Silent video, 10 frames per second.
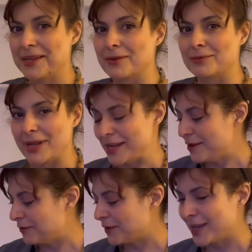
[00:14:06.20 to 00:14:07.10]
Ready
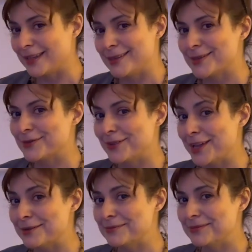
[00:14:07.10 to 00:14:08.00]
for Katja's
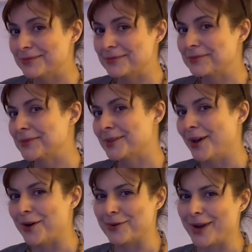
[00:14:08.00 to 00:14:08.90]
film?
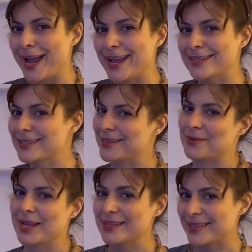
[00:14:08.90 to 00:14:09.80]
Alright, see you
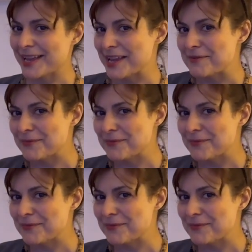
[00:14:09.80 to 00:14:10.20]
next time.